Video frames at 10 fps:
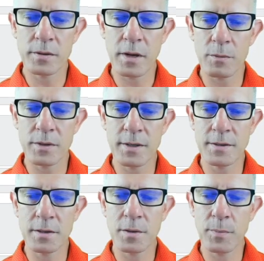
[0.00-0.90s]
So I would
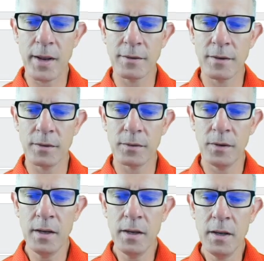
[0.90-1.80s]
anticipate this
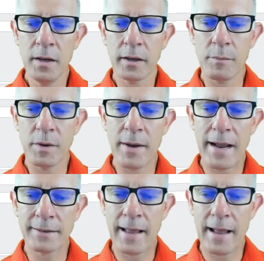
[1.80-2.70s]
coming
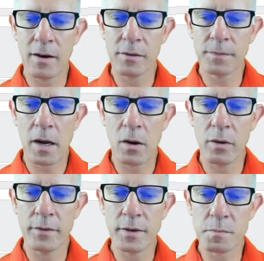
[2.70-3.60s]
back down,
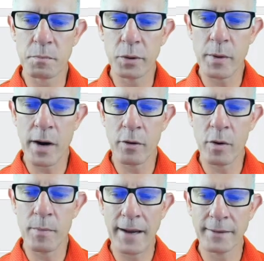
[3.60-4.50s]
following this blue arrow
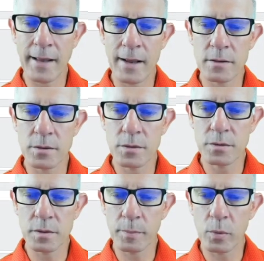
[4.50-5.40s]
back down to
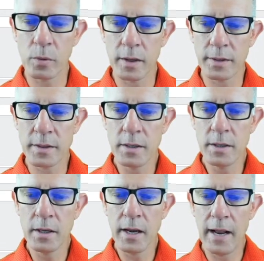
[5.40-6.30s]
support,
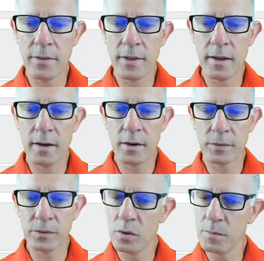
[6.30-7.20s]
and then
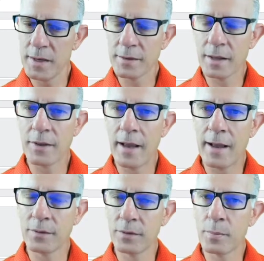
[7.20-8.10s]
assuming
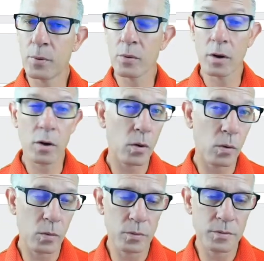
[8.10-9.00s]
that support
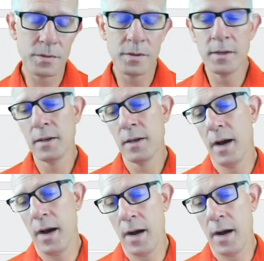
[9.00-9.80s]
holds, then